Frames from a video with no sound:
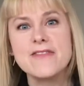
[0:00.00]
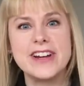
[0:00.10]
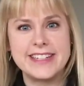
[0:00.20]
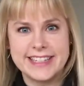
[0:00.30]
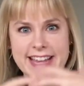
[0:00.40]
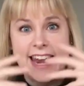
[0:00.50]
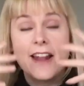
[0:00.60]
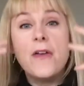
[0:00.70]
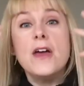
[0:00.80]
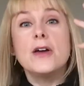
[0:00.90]
risks
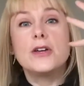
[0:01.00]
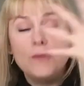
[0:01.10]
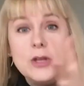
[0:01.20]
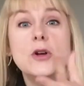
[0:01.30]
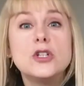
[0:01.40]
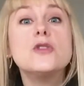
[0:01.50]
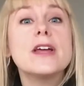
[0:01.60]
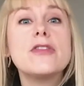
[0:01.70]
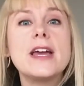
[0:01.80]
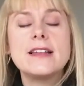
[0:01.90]
and,
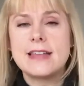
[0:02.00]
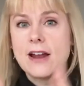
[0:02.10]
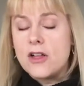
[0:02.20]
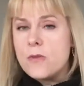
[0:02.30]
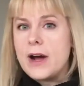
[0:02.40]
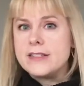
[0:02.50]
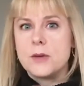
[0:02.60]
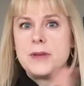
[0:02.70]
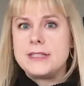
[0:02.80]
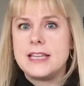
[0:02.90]
doing things that otherwise
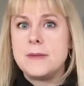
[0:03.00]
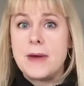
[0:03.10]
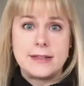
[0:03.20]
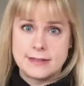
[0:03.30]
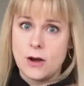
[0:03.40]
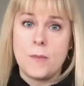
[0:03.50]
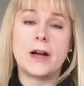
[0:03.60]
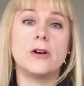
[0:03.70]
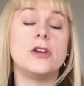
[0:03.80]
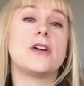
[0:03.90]
could be seen as, oh my
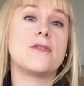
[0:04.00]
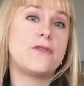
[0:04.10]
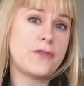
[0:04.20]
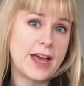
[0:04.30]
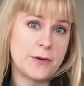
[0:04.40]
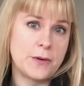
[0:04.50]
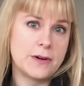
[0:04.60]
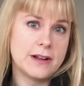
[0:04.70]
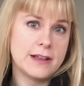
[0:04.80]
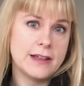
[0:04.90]
God, you're going to
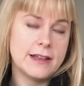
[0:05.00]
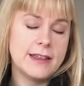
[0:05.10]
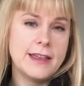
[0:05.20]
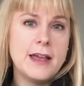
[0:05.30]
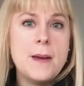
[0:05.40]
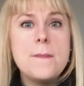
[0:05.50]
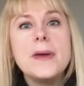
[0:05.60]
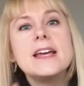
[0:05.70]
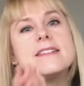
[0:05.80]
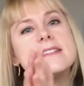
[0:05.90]
fail.
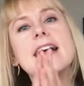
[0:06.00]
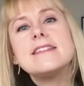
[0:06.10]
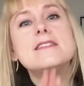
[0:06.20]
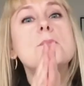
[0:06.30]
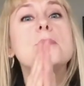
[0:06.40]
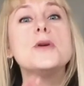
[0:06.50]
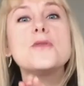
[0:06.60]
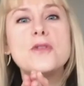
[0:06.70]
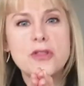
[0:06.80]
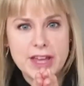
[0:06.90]
Because that's the
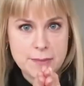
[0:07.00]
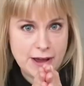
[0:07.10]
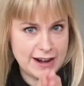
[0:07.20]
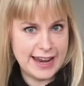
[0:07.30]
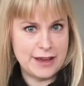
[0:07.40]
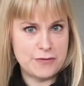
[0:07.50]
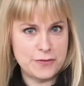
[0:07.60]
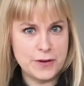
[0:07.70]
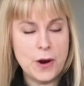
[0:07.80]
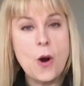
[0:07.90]
beautiful thing about
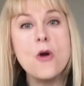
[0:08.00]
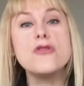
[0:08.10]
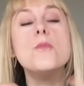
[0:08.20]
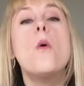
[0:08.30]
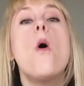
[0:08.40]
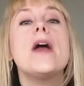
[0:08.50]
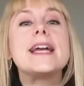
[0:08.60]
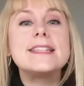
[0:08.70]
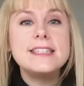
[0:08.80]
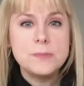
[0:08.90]
life. The more
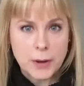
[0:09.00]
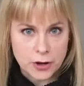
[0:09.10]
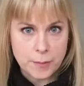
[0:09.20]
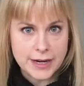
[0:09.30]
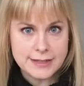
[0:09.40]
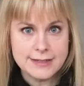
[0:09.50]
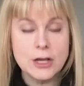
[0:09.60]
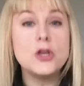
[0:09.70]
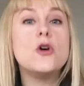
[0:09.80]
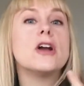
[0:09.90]

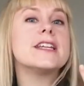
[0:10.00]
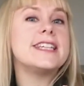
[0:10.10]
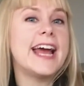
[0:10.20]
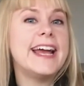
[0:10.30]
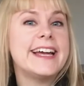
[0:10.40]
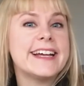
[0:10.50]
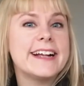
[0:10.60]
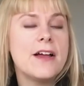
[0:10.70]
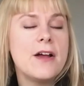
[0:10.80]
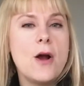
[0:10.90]
experiments you undertake,
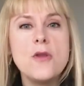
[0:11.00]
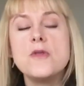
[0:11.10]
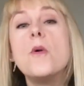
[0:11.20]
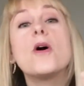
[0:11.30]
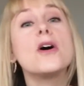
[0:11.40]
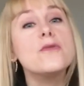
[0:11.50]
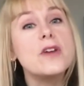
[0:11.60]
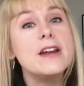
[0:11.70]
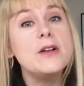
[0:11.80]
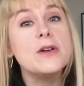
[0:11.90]
the more
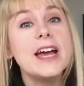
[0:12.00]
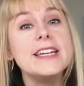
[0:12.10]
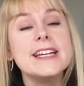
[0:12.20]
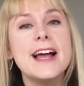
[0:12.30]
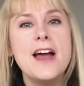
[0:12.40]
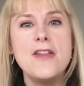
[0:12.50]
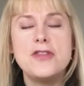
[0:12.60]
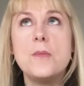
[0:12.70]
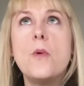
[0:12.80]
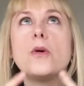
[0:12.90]
confident you'll get,
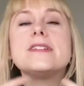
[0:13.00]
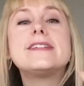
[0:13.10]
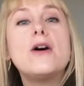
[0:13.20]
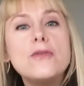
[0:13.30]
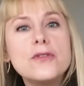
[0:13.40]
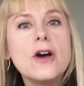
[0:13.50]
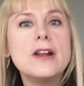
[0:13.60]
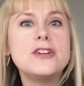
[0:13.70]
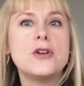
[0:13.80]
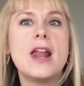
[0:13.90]
the more
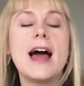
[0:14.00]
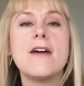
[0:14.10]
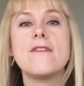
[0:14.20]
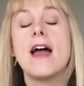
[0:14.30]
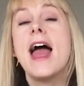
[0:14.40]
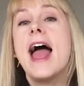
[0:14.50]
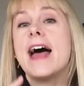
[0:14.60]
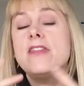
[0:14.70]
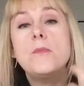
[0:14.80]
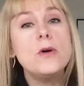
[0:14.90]
self-knowledge you'll have,
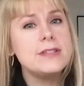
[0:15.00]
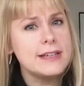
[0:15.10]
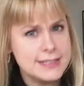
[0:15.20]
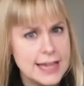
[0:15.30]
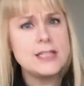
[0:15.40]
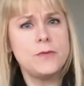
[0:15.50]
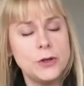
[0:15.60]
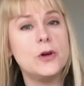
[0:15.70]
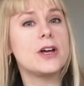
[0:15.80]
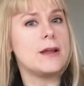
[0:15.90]
and the more successful
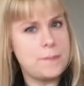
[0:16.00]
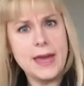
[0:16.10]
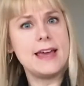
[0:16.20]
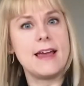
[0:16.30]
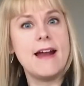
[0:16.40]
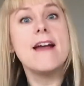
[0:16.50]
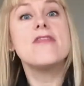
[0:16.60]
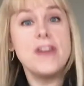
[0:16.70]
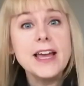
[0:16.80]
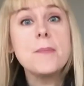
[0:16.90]
you're going to be.
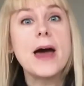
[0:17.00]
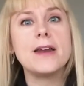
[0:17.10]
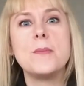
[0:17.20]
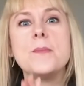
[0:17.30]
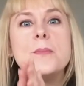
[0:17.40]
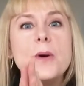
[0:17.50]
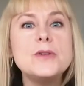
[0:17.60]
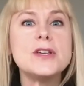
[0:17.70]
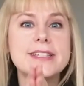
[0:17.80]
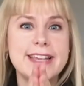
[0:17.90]
Think about it.
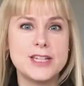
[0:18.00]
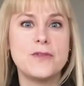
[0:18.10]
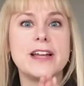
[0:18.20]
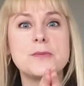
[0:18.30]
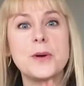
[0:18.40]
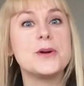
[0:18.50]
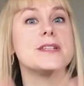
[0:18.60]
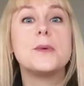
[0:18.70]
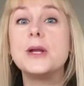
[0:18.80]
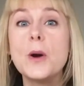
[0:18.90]
Most successful entrepreneurs
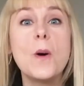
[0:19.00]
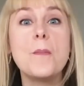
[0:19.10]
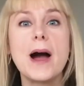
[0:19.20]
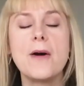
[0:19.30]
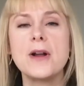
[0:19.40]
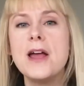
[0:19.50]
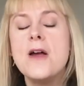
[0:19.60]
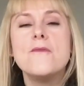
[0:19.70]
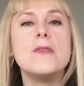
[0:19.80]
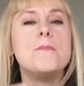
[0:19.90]
that we know about
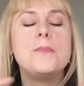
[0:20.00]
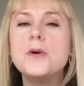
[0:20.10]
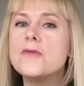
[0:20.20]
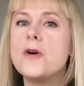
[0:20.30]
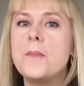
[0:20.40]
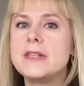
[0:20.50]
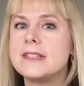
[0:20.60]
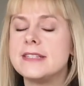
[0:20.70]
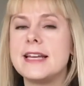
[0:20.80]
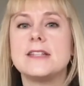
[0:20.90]
with beautiful
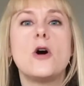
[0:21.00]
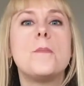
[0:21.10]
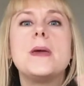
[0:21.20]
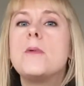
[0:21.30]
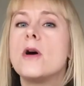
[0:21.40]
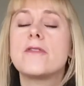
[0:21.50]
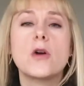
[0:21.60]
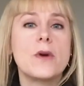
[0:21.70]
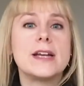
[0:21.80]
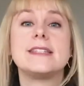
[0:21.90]
businesses or people who have
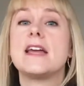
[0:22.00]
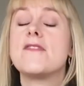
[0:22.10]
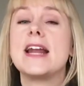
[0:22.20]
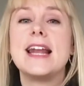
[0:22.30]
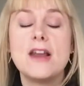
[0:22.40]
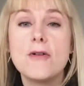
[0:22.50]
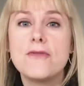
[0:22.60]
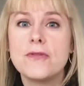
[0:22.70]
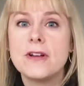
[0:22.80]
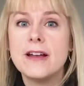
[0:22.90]
careers they really
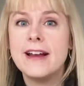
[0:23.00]
love,